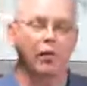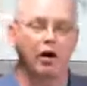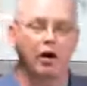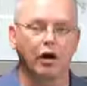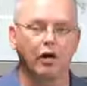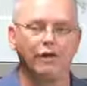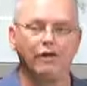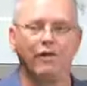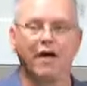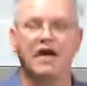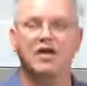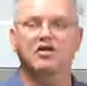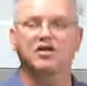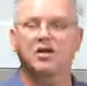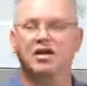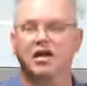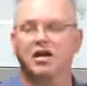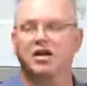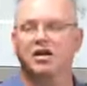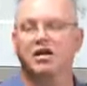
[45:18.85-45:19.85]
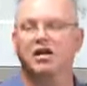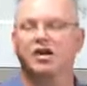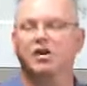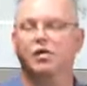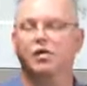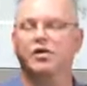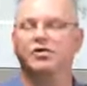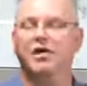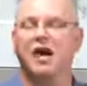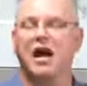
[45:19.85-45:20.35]
we are facing and
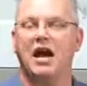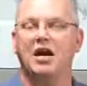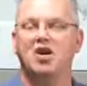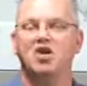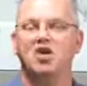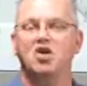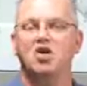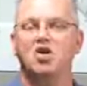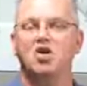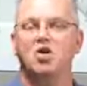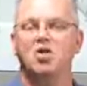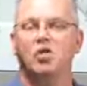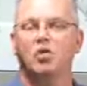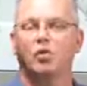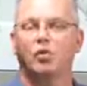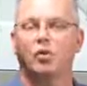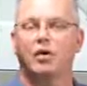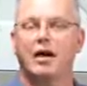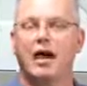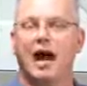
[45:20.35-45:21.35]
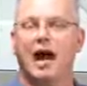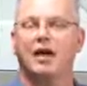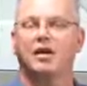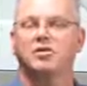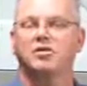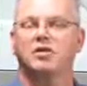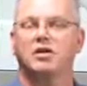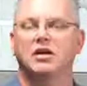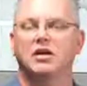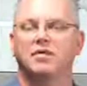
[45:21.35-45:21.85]
dealing with a new
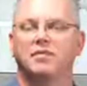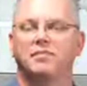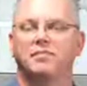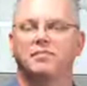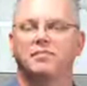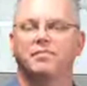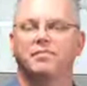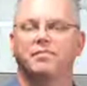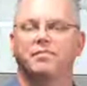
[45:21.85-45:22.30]
reality.